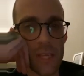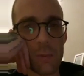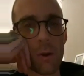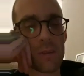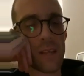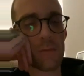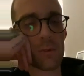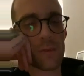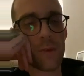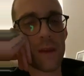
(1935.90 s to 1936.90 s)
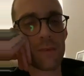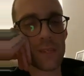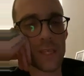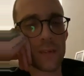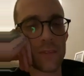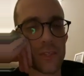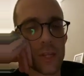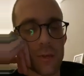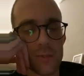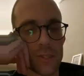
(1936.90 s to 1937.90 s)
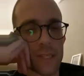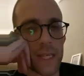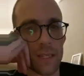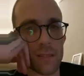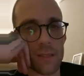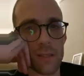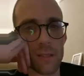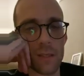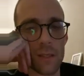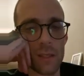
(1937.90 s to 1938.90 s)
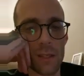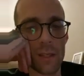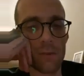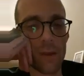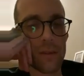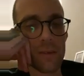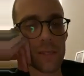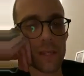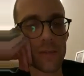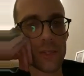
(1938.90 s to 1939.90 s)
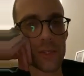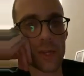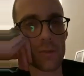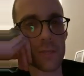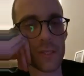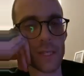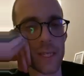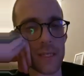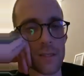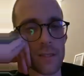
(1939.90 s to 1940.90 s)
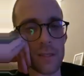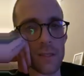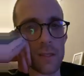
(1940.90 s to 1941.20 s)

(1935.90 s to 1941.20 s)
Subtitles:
was everyone's favourite TV shows as kids? Favourite TV shows as kids?